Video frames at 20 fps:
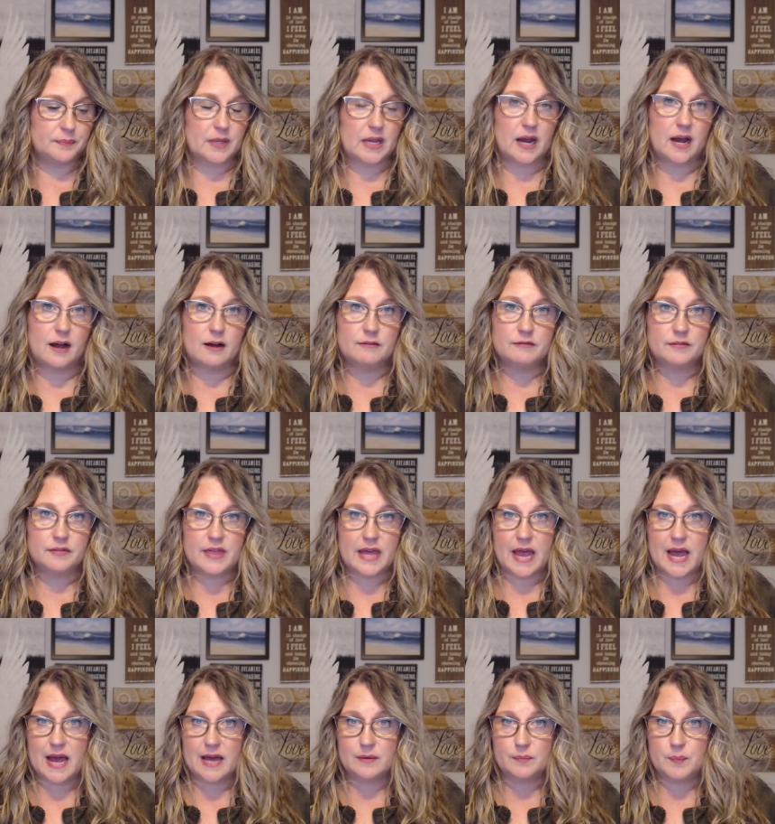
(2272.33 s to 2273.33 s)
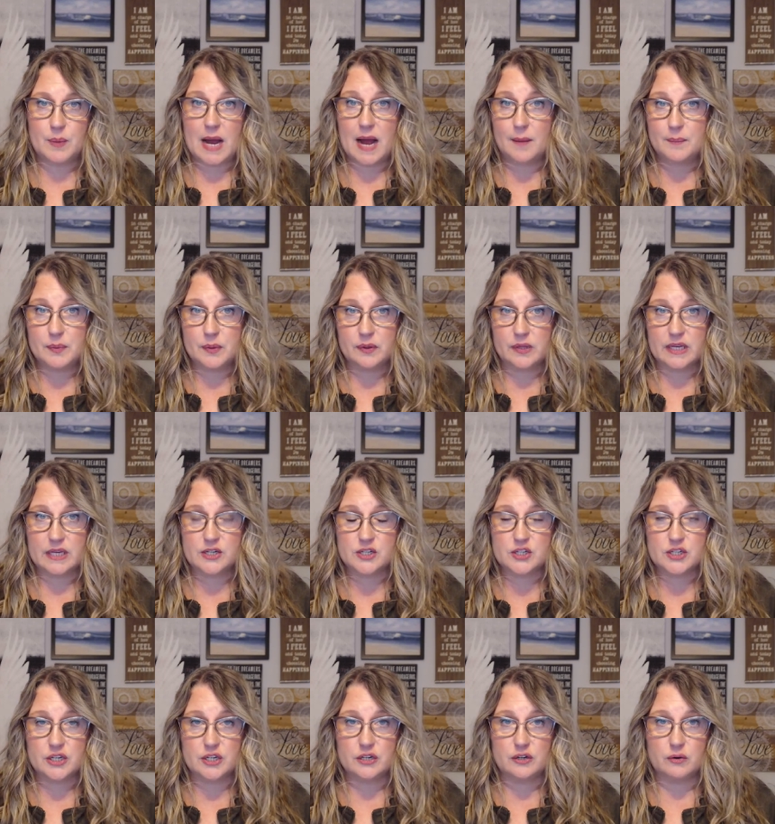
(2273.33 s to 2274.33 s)
of that
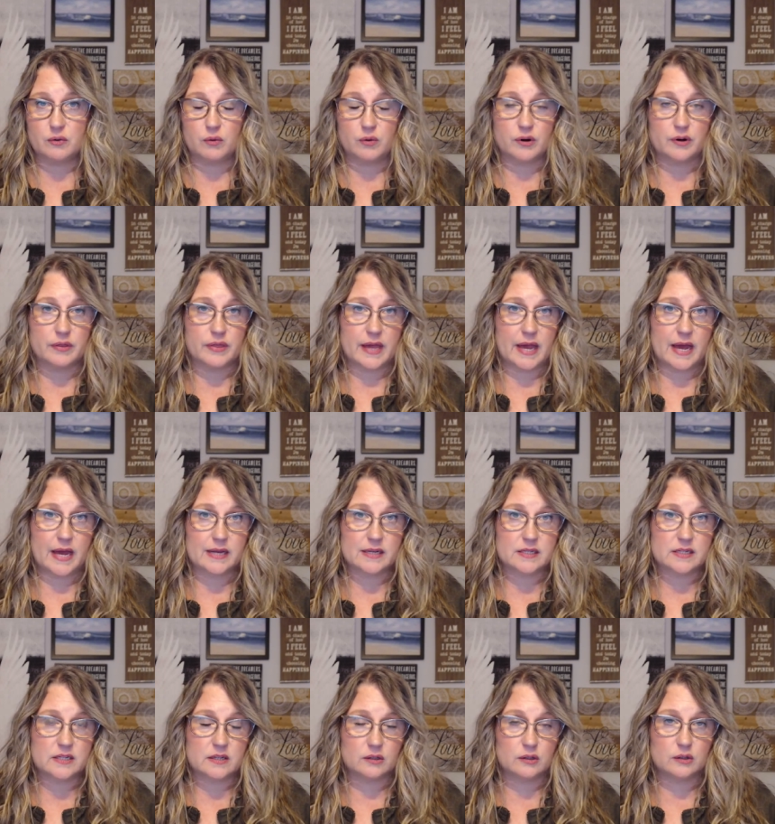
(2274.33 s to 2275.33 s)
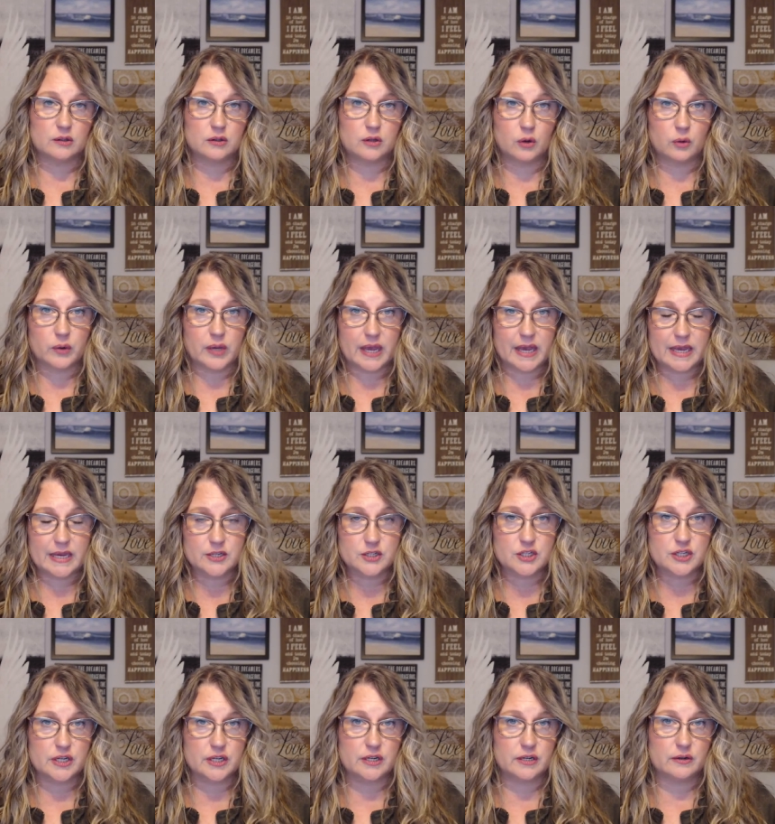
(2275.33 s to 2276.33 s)
population or that
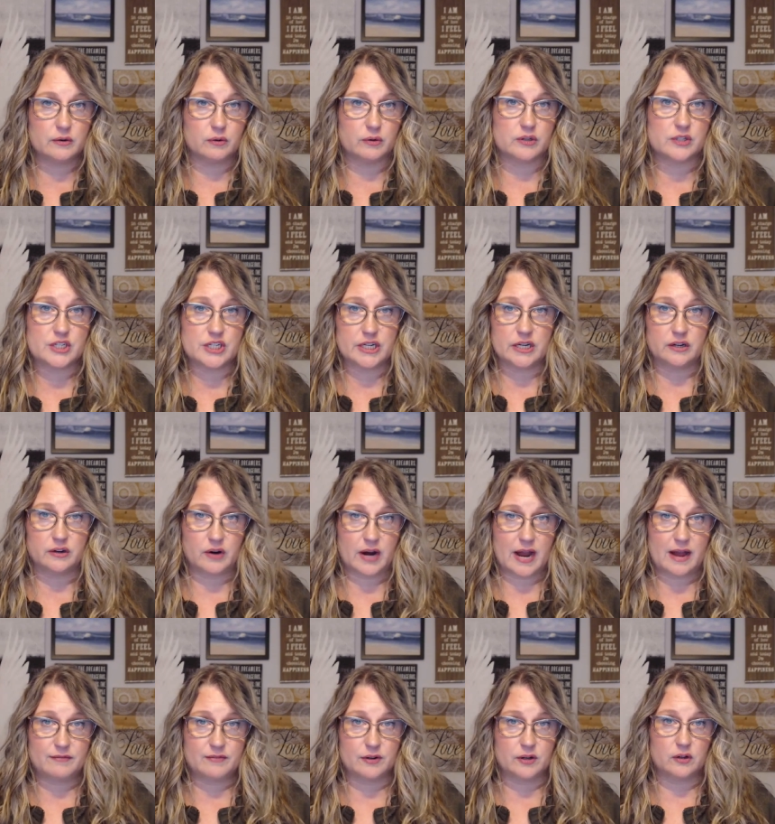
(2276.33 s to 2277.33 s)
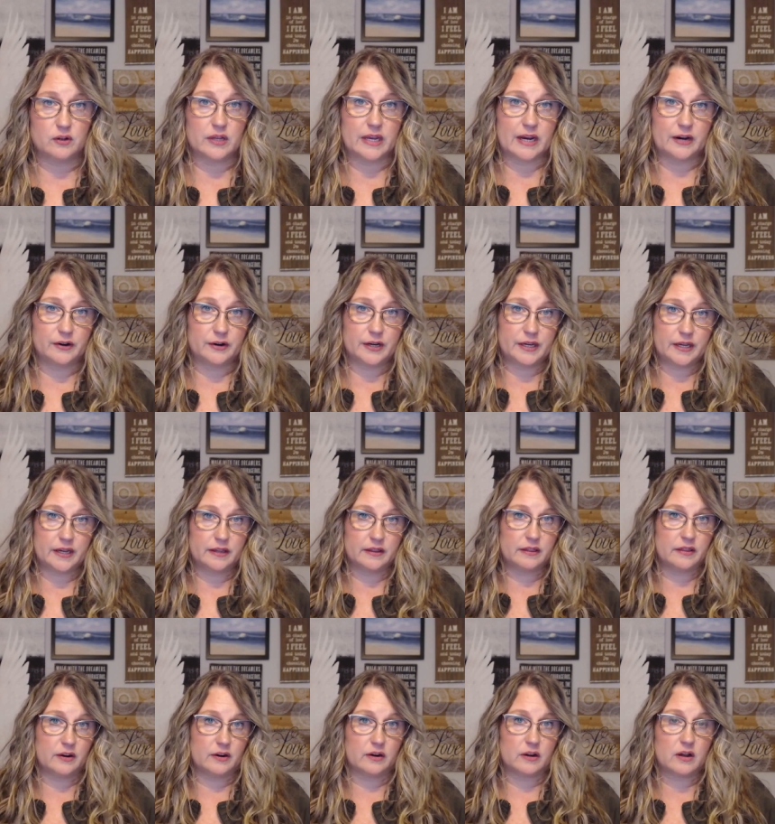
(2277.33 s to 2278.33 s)
location or geographical area,
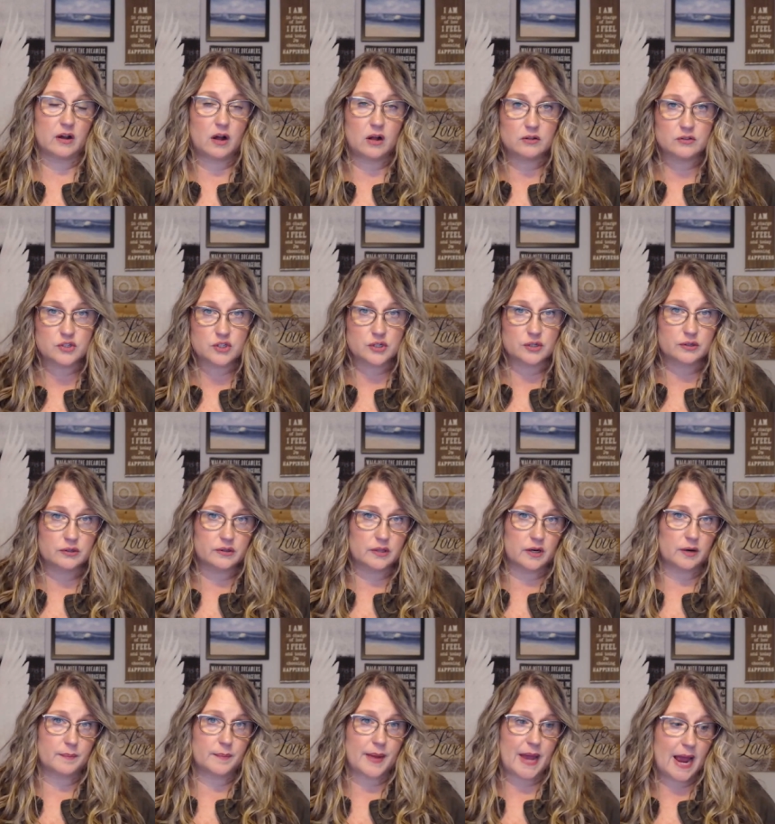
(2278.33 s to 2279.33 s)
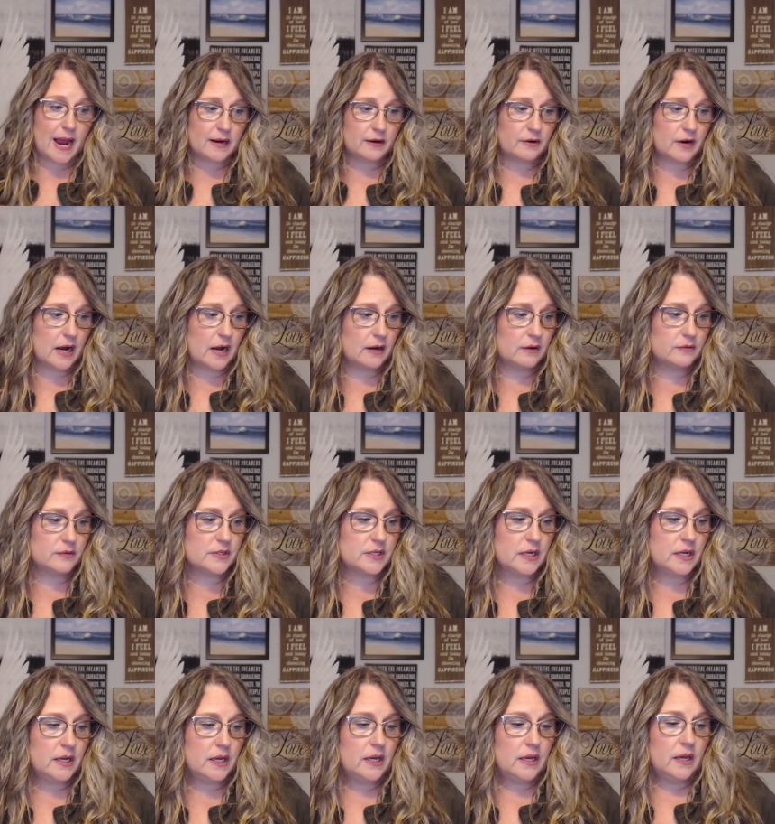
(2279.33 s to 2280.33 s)
their culture, their background.
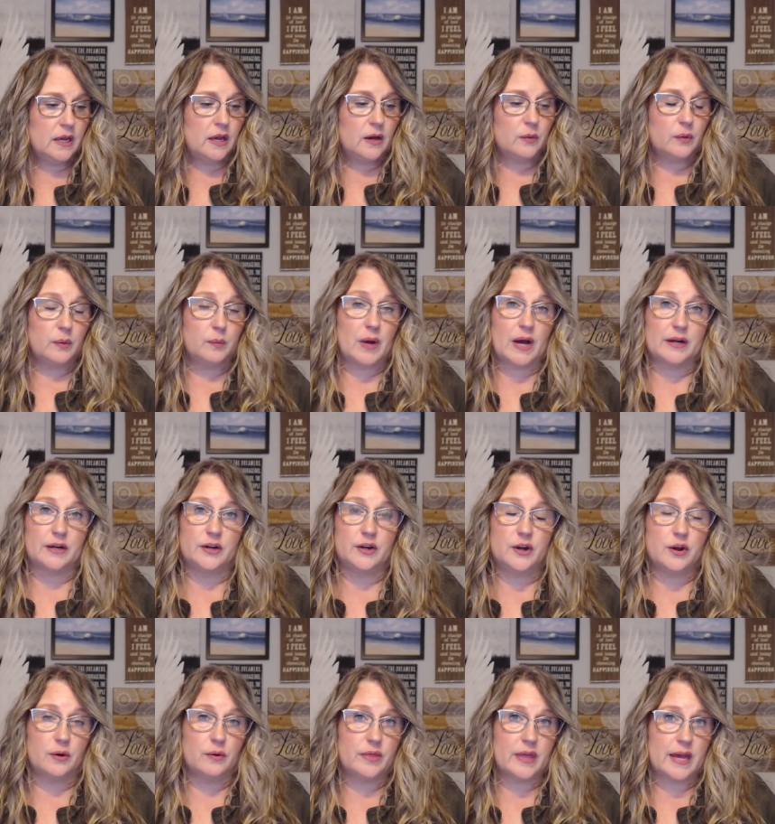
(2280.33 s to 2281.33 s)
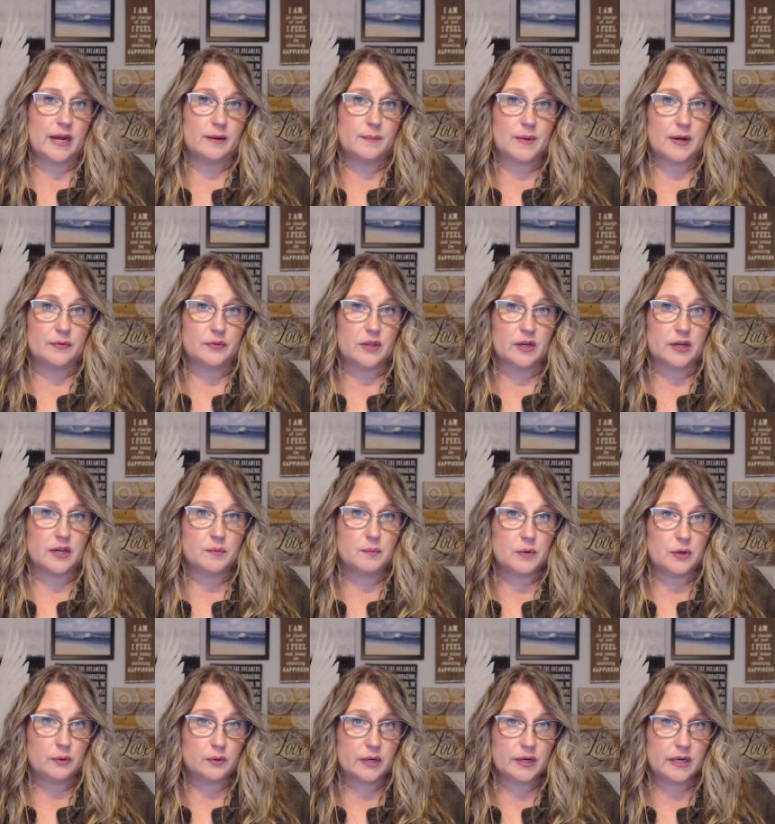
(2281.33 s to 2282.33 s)
We want to know that about the
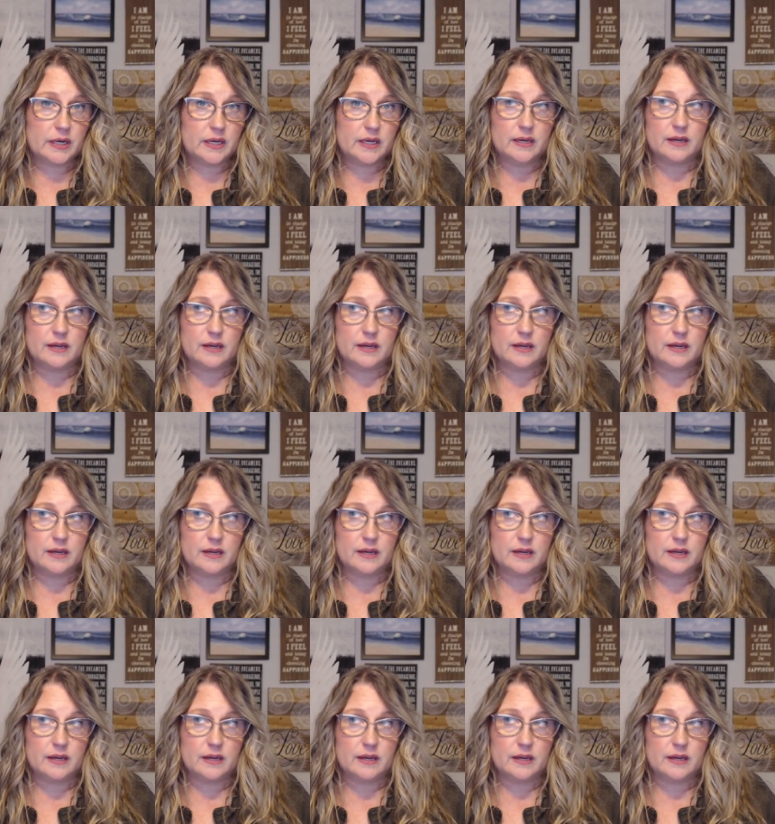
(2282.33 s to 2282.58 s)
community.